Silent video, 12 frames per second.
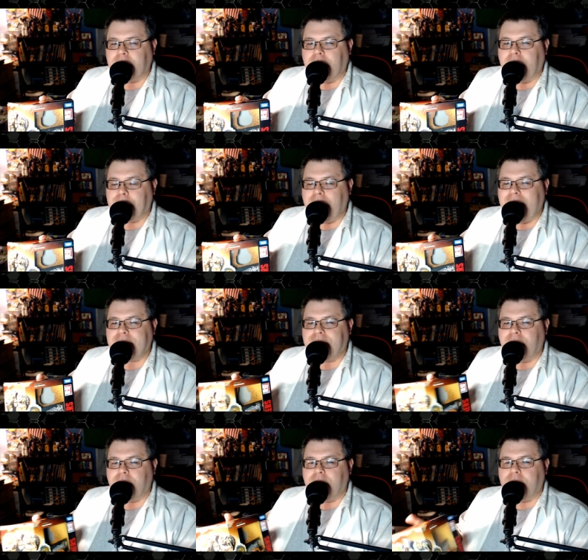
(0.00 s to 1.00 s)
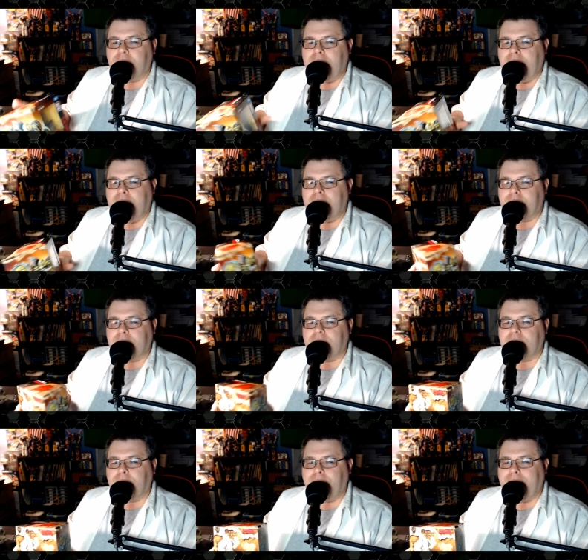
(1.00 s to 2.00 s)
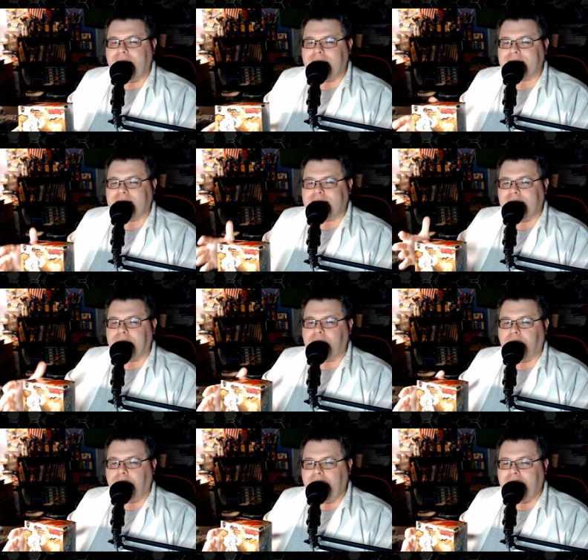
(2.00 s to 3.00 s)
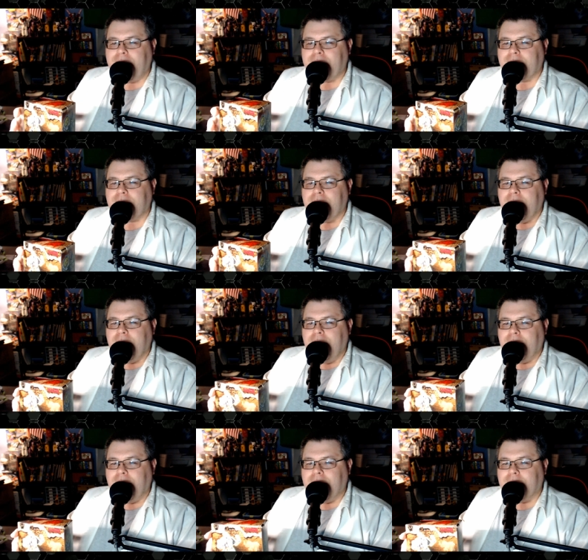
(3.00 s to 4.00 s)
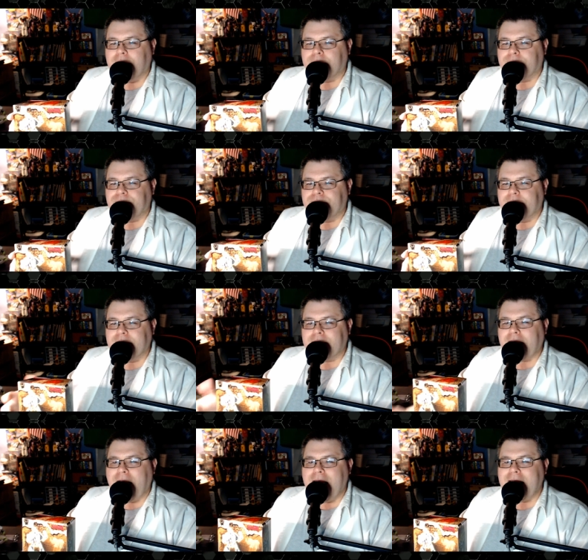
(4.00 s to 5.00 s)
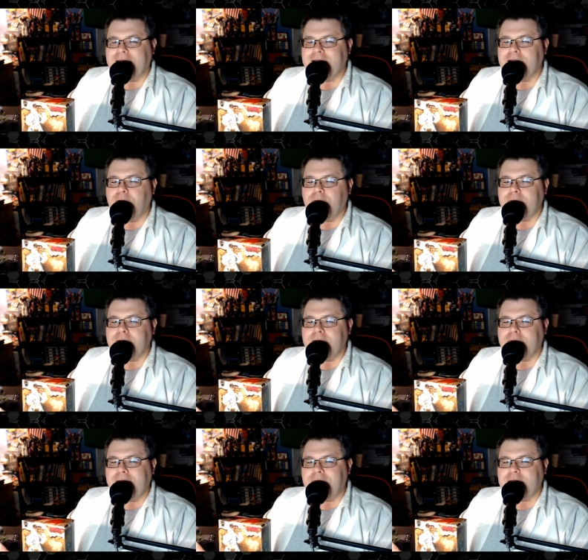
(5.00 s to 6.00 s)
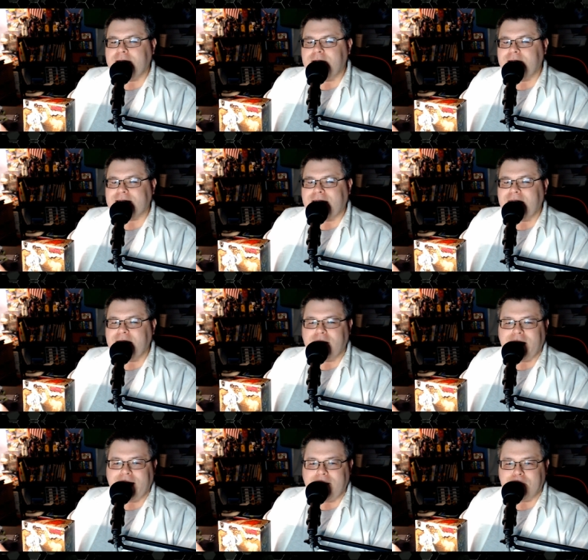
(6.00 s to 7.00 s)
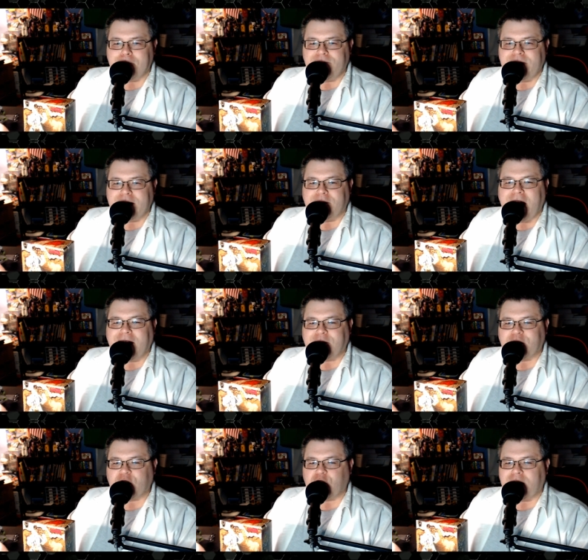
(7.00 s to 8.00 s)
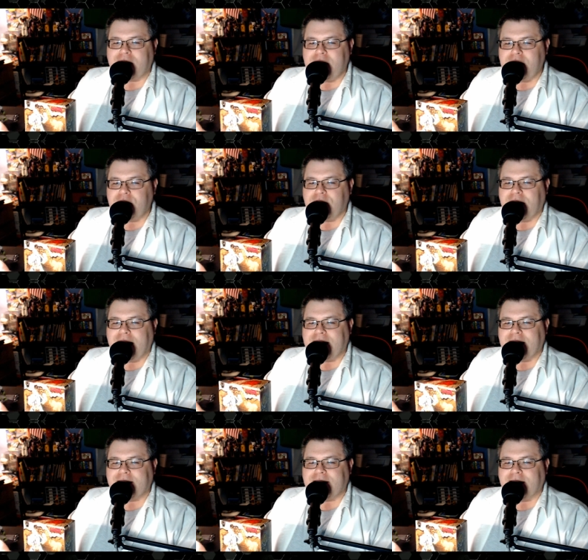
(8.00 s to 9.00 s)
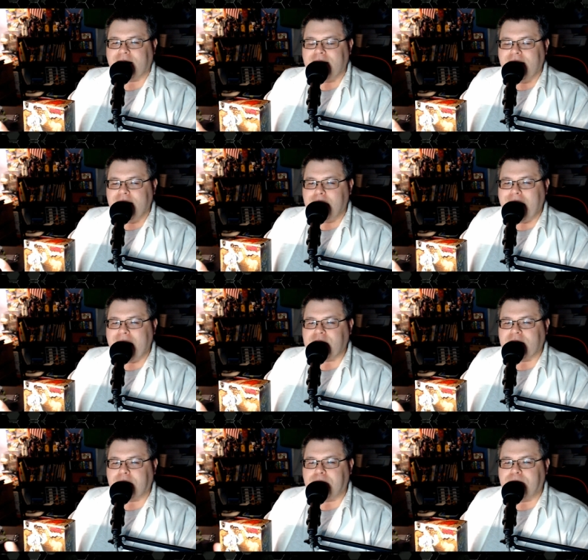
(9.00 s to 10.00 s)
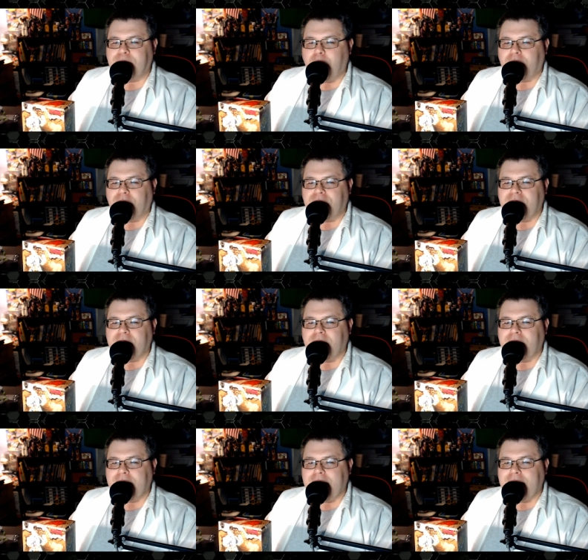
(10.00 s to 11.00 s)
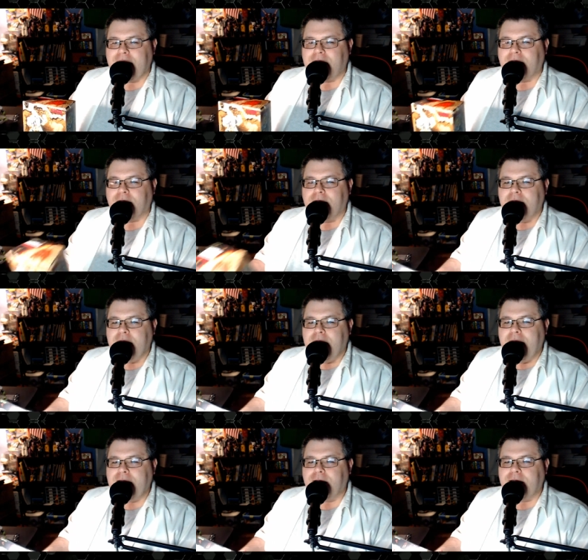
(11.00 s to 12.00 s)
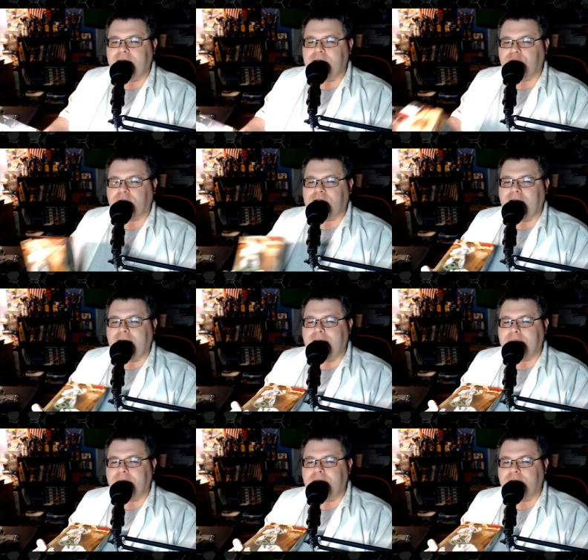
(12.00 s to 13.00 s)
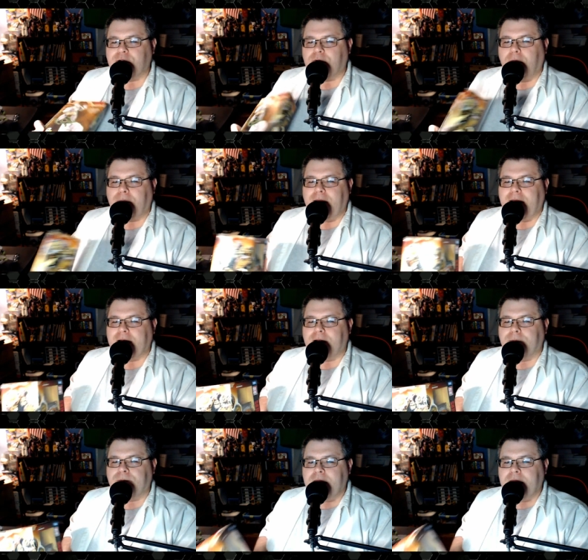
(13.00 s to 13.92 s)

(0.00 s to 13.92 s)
bot form. And then we go to the back. It's the typical back. You know, whenever they do this, I think they're like, you know, Doctor Strange. They got that magic portal thing going on. I don't know. Anyway, usual top, usual bottom.